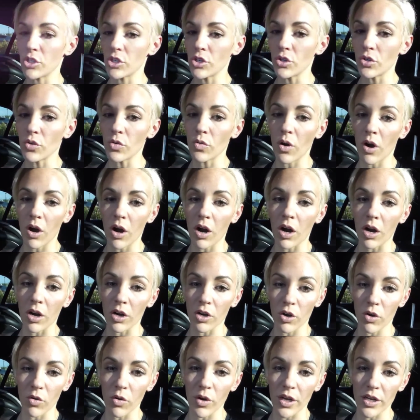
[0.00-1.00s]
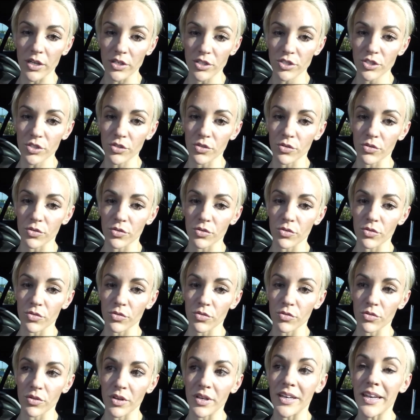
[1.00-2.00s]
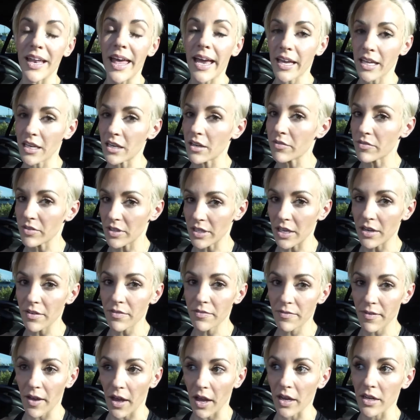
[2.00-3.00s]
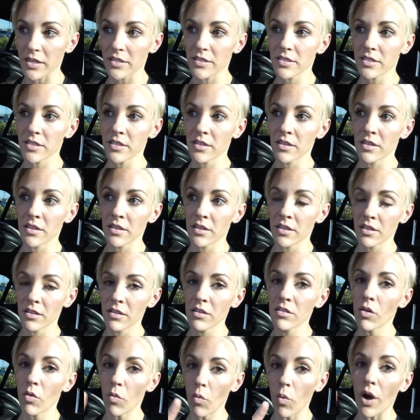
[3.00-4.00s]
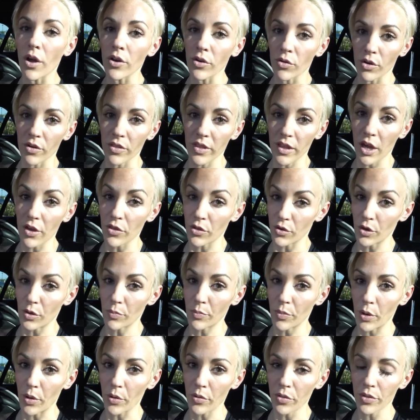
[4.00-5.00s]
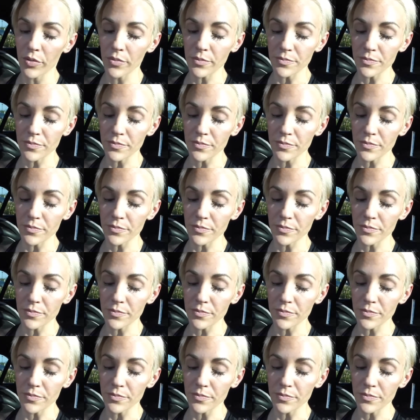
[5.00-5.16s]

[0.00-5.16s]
You are going to negatively affect one or the other or both.